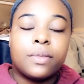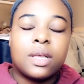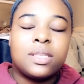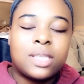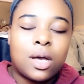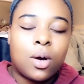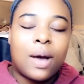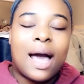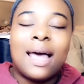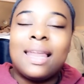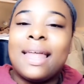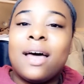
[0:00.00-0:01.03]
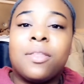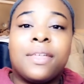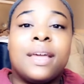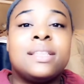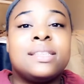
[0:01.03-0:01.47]
So I allowed
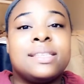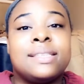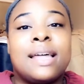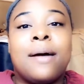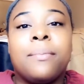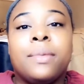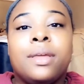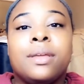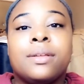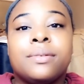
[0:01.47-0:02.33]
that to stop me.